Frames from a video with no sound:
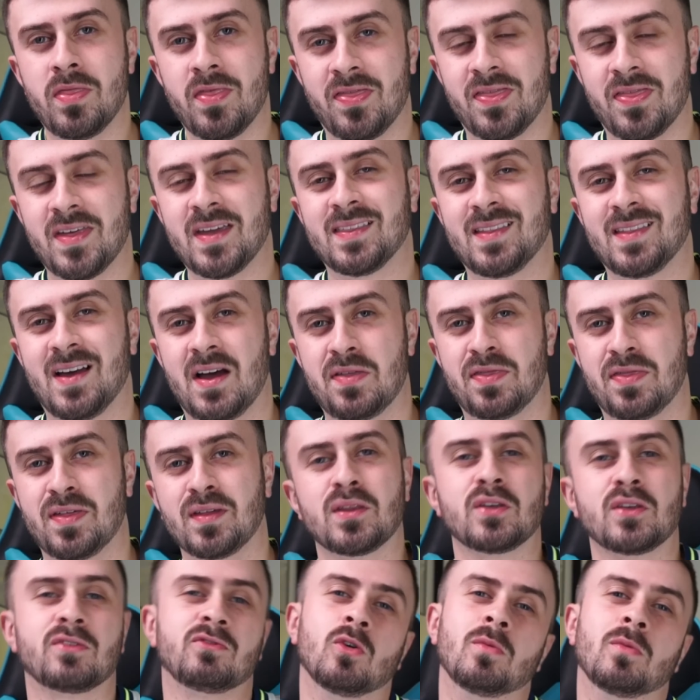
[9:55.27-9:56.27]
thing that I
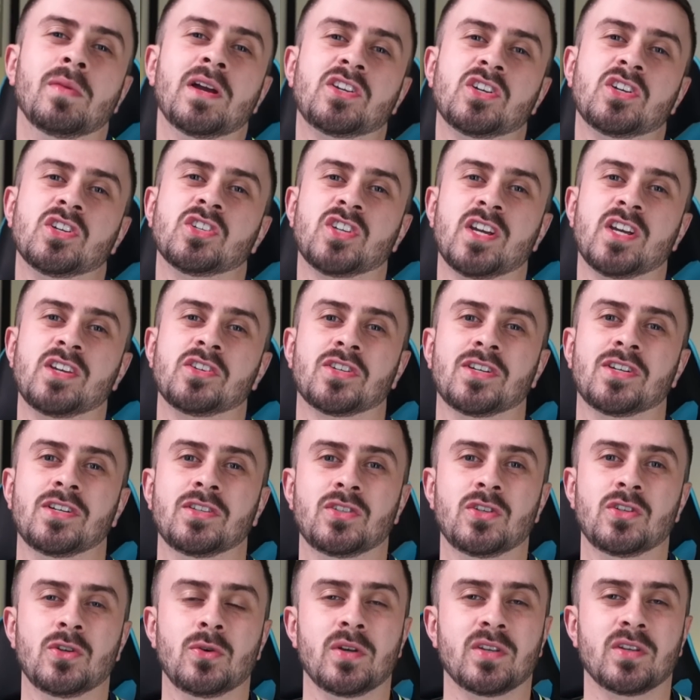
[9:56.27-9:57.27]
think this formation change
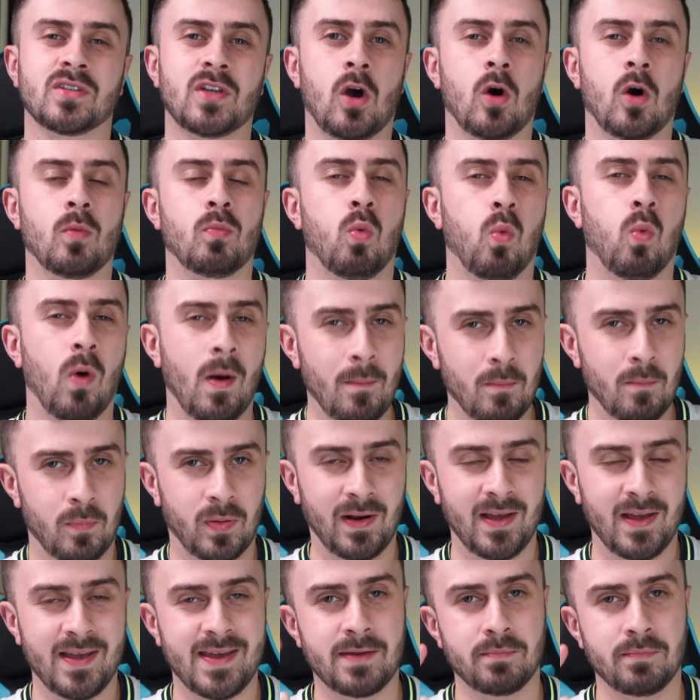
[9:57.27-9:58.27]
can do is help one
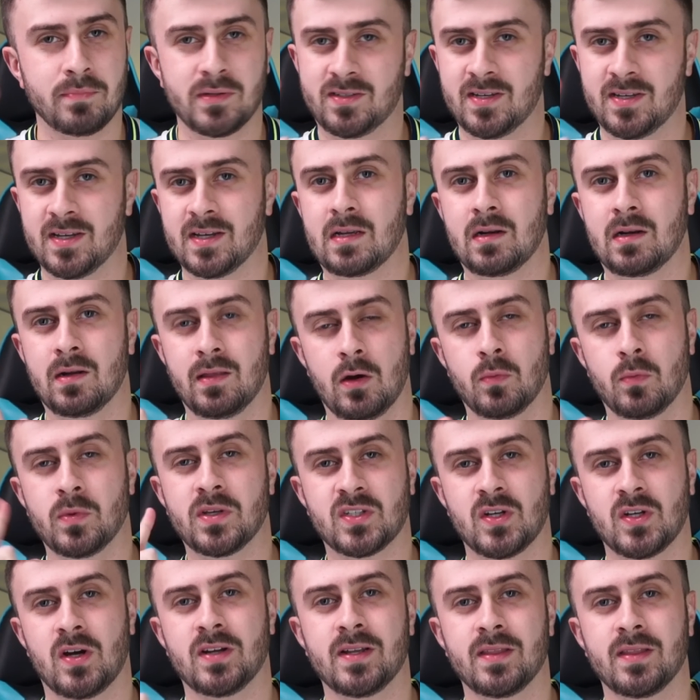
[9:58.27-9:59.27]
player in particular that we
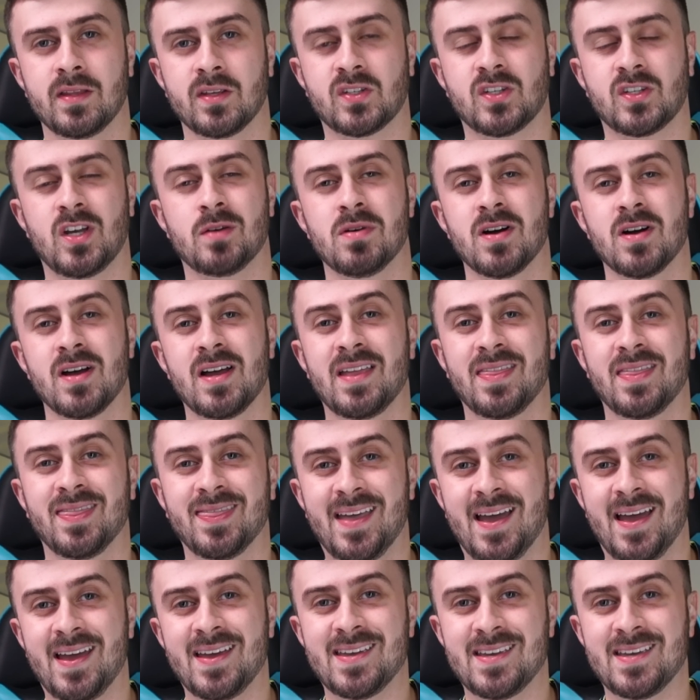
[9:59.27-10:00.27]
signed in the summer,
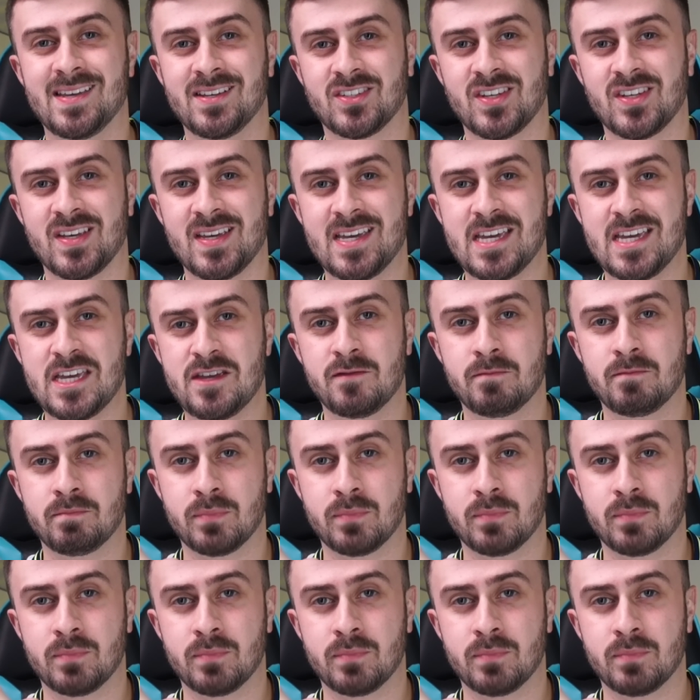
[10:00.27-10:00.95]
and that is Yves